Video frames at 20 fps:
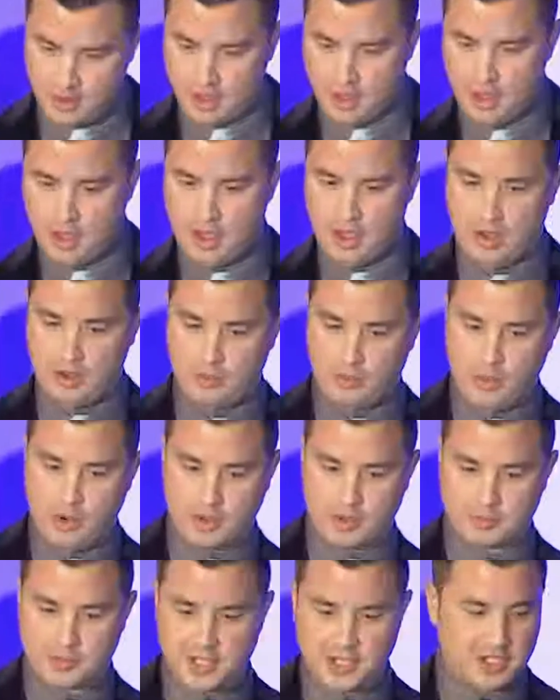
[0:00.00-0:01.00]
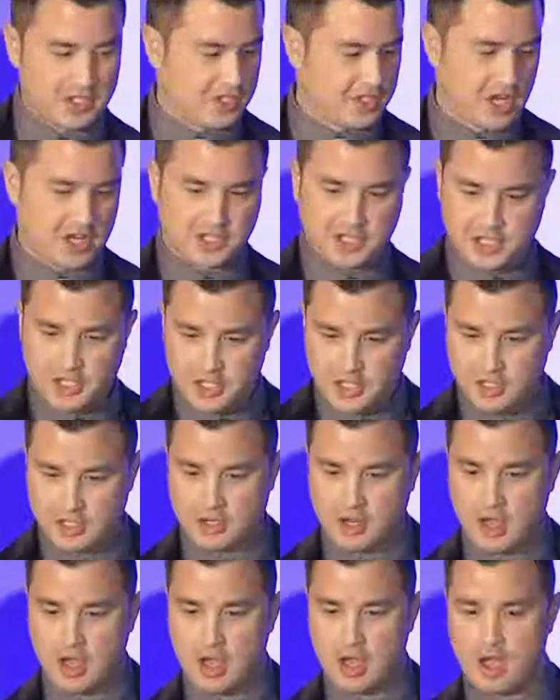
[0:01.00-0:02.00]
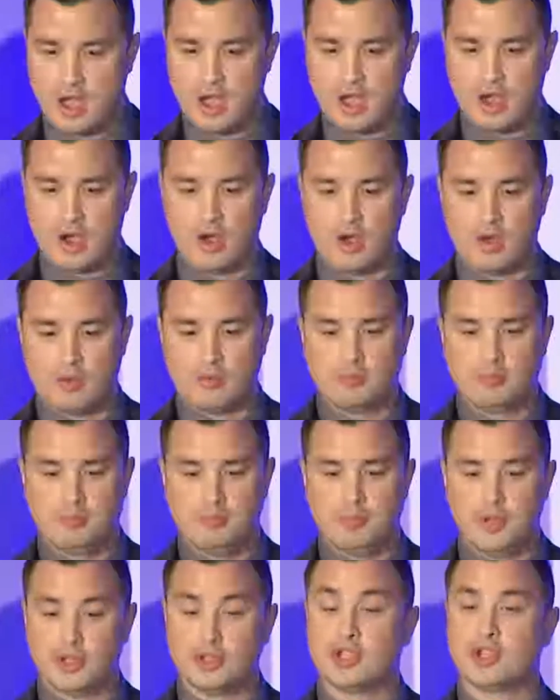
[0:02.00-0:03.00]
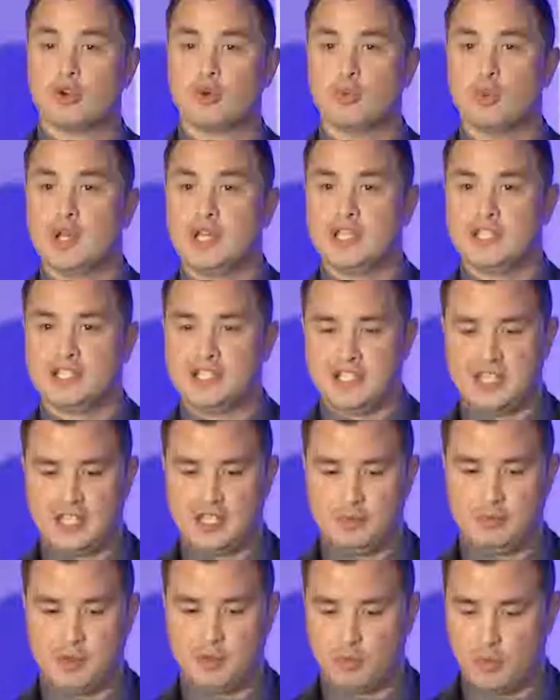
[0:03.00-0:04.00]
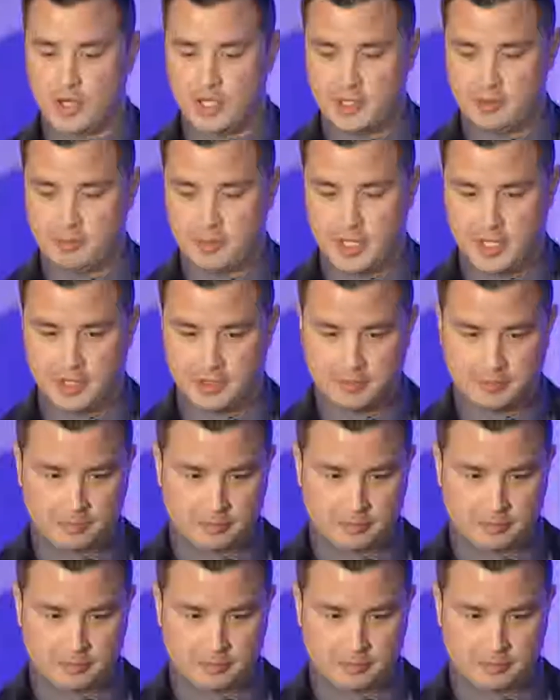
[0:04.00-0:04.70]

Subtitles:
Welcome to the session, Building a Winning Team and Winning Big.